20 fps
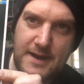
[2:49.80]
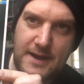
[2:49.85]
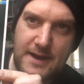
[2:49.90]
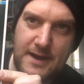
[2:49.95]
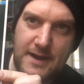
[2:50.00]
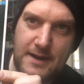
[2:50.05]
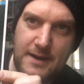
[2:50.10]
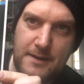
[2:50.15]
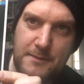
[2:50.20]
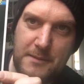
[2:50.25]

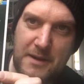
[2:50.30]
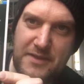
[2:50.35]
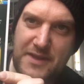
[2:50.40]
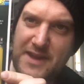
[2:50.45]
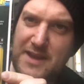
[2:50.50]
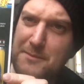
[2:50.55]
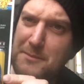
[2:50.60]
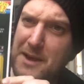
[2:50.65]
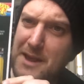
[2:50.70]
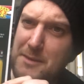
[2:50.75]
I
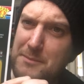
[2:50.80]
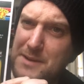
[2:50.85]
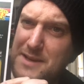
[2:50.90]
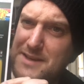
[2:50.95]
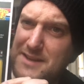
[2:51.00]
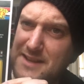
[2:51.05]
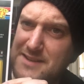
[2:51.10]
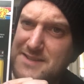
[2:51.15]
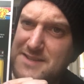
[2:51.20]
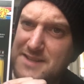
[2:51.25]
think it might have
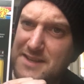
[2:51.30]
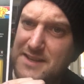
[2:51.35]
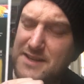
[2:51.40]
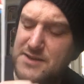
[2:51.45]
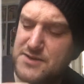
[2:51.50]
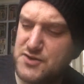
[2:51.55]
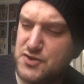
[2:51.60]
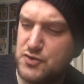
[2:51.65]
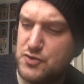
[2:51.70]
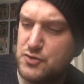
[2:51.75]
been
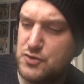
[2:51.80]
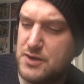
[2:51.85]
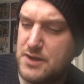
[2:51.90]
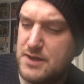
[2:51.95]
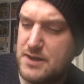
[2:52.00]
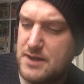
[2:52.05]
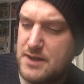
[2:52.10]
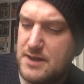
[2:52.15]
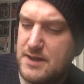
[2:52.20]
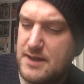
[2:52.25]
1992
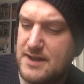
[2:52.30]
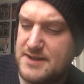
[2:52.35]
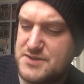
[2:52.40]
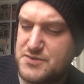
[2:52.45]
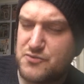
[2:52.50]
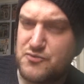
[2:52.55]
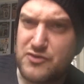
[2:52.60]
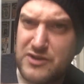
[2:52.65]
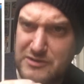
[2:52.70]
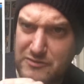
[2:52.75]

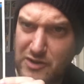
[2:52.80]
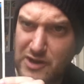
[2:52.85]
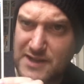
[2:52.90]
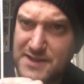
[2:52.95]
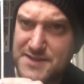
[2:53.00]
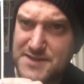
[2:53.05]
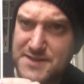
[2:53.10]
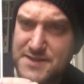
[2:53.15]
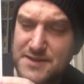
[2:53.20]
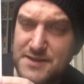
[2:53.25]
as a
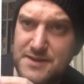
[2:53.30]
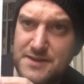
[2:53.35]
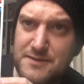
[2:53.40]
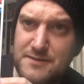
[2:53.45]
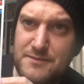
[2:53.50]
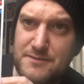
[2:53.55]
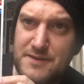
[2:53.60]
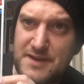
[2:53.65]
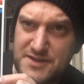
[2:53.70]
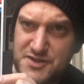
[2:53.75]
re-release
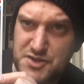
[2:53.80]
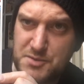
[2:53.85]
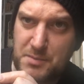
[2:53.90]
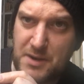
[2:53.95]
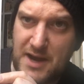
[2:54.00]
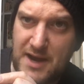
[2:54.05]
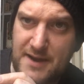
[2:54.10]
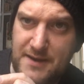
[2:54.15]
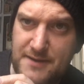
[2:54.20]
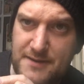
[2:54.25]
in
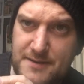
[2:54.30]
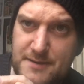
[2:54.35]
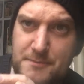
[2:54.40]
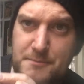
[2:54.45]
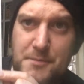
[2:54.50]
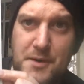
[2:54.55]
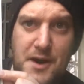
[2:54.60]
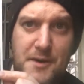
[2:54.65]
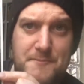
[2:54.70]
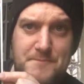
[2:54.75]
Japan,
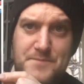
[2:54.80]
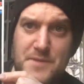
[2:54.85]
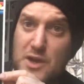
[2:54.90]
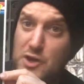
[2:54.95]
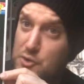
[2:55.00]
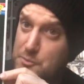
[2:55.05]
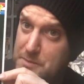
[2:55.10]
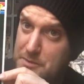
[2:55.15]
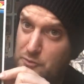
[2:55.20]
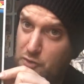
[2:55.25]
but
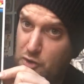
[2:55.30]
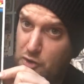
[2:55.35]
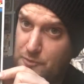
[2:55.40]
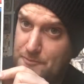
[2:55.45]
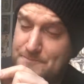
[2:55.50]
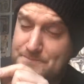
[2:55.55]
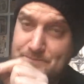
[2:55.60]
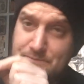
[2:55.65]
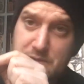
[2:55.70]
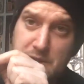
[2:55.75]
I could be wrong.
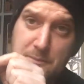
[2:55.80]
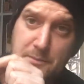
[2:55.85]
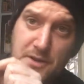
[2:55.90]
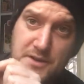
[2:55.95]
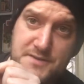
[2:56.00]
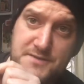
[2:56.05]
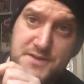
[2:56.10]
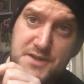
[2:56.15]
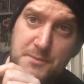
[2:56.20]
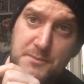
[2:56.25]

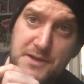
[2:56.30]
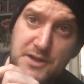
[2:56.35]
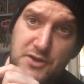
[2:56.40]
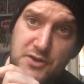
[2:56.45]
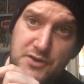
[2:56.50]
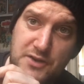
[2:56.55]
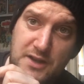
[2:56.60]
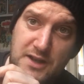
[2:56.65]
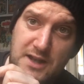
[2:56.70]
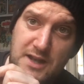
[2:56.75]
But if somebody
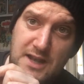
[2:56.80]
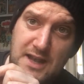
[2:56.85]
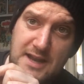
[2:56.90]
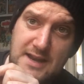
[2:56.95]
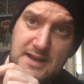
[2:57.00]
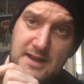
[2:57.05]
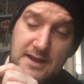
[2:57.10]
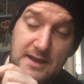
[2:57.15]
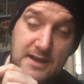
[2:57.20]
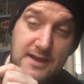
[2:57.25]
could
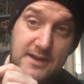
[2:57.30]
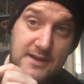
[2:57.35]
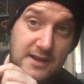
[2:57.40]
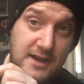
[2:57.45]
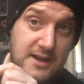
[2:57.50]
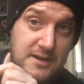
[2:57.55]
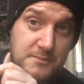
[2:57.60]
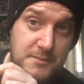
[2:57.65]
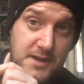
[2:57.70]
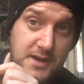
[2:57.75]

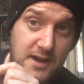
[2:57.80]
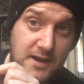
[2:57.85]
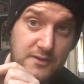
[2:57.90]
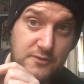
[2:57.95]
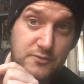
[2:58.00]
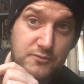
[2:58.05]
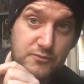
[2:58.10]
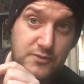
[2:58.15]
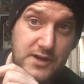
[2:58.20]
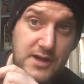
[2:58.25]
enlighten me,
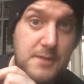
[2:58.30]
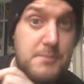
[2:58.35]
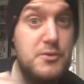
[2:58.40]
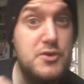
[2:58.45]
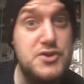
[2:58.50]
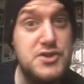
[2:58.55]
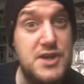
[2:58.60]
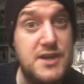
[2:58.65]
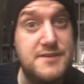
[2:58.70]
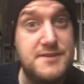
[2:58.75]
I'd really
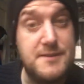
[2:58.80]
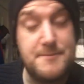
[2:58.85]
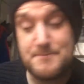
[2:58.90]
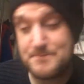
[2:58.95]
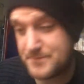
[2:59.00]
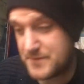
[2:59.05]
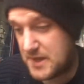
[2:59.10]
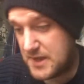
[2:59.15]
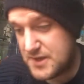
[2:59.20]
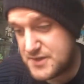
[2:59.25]
appreciate it.
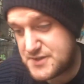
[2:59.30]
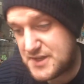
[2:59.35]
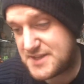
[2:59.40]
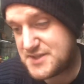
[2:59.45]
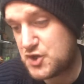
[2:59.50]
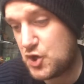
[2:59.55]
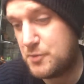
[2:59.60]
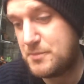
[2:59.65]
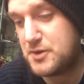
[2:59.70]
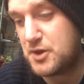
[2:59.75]
So
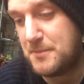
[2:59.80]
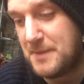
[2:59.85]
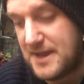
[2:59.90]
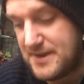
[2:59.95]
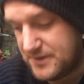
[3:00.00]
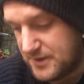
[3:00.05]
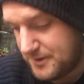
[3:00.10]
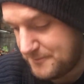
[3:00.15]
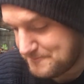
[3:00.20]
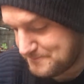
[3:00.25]
that's Cobra
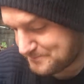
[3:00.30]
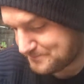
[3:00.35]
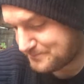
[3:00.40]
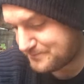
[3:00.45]
Commander.